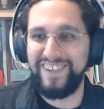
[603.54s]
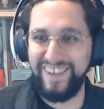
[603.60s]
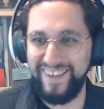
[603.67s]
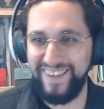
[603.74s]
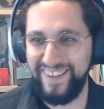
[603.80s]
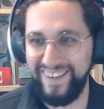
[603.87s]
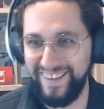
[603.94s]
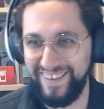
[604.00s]

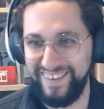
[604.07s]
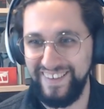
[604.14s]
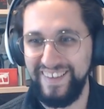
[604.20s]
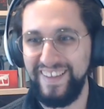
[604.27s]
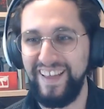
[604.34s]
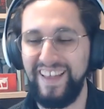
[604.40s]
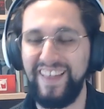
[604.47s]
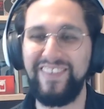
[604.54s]

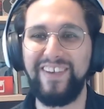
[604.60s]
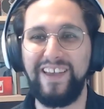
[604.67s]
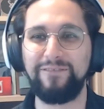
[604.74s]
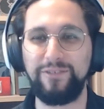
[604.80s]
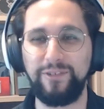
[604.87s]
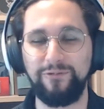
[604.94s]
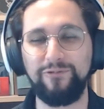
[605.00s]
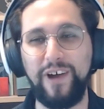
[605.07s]
And they have a
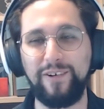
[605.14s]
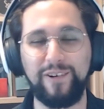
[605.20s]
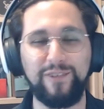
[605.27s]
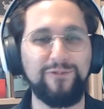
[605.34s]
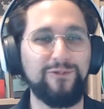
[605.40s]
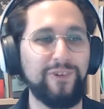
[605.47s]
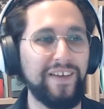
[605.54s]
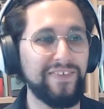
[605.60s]
very
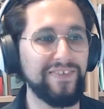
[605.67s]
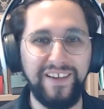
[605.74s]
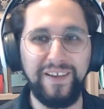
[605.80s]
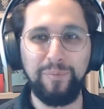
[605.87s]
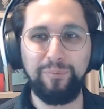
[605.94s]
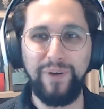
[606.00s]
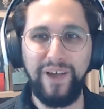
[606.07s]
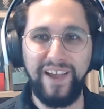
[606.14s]
fun
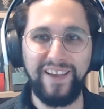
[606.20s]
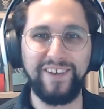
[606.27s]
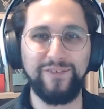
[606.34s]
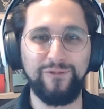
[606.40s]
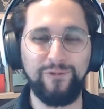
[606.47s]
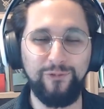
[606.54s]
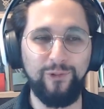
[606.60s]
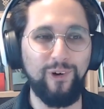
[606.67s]
back and
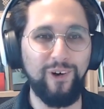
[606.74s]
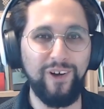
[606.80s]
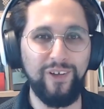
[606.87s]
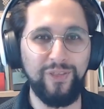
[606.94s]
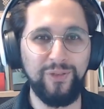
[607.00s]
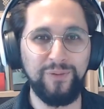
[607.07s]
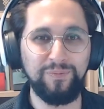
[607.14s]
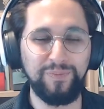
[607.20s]

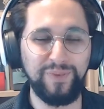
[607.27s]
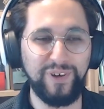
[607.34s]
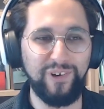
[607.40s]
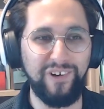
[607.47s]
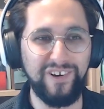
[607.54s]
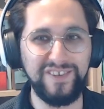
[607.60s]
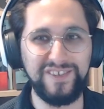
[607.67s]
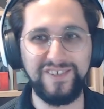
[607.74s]
forth
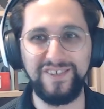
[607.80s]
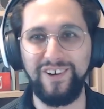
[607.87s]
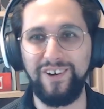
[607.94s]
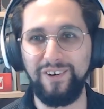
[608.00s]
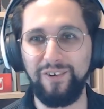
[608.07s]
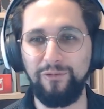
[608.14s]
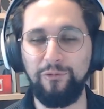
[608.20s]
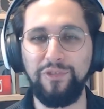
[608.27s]
because
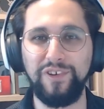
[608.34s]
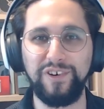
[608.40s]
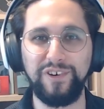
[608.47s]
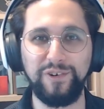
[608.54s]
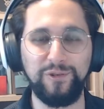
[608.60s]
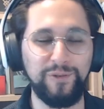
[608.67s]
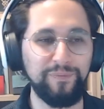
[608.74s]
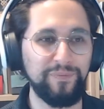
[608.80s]
of
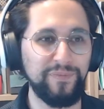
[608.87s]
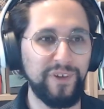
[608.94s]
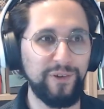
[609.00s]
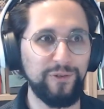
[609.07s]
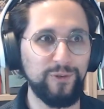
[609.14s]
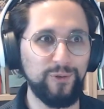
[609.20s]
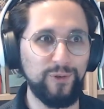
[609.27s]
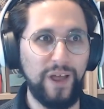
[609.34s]
the
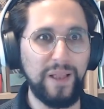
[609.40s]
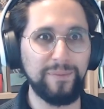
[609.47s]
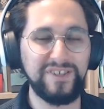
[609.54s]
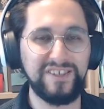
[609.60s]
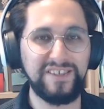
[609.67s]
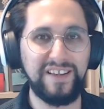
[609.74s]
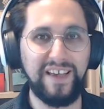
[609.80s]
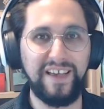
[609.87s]
Realm
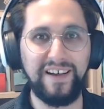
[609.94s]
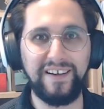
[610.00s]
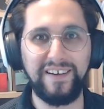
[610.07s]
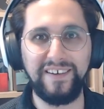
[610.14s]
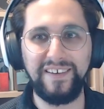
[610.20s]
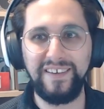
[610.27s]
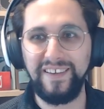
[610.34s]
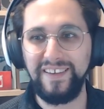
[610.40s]
Slayer
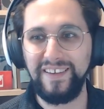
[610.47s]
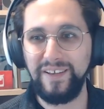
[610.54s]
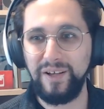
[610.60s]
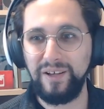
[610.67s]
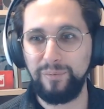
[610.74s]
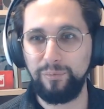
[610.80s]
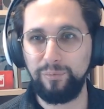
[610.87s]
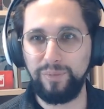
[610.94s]

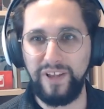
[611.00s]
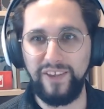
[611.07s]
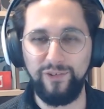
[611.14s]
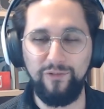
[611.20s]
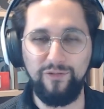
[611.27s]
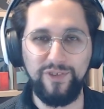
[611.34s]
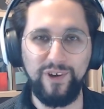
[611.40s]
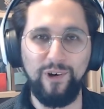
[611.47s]
Blood of
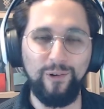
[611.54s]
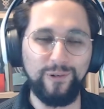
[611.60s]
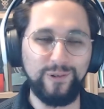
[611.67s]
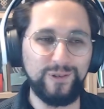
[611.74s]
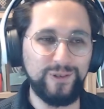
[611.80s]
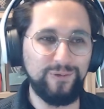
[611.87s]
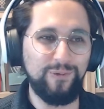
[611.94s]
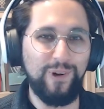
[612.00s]
the
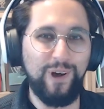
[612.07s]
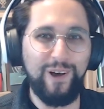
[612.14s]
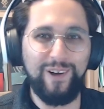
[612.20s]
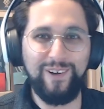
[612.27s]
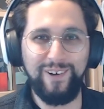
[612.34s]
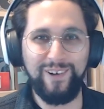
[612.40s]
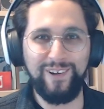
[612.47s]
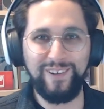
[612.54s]
Old
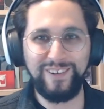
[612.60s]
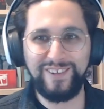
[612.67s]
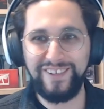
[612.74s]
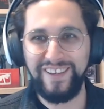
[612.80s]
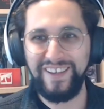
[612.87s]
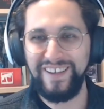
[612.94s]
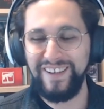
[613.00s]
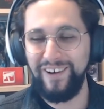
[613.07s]
World
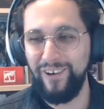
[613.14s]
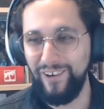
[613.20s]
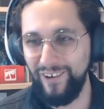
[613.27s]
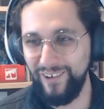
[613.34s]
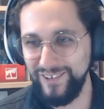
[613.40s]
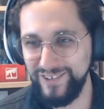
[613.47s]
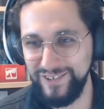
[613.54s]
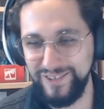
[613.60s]

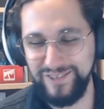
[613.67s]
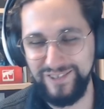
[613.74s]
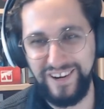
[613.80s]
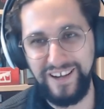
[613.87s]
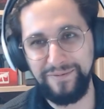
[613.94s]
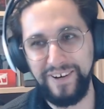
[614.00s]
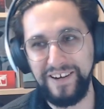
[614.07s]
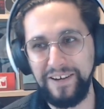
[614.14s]
audio
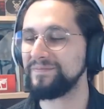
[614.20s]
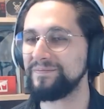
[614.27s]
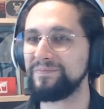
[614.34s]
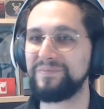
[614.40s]
drama.